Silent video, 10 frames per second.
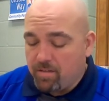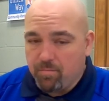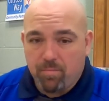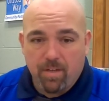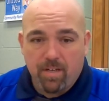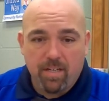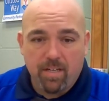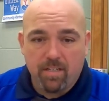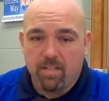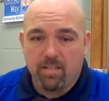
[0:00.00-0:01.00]
but it
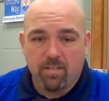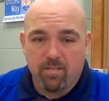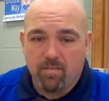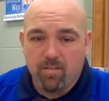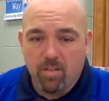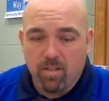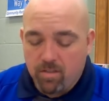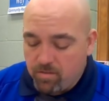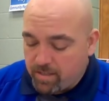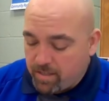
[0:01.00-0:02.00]
you can
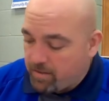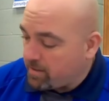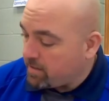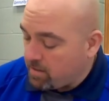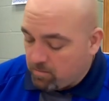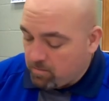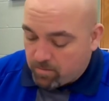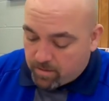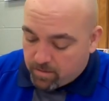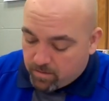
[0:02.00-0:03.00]
use anything that you
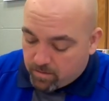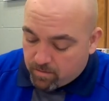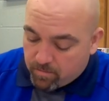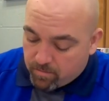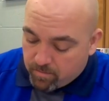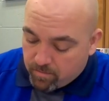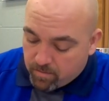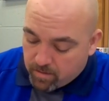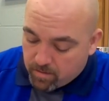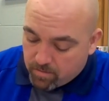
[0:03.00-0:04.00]
want. So
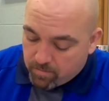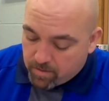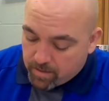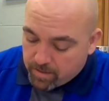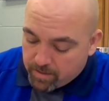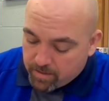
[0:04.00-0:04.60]
let's write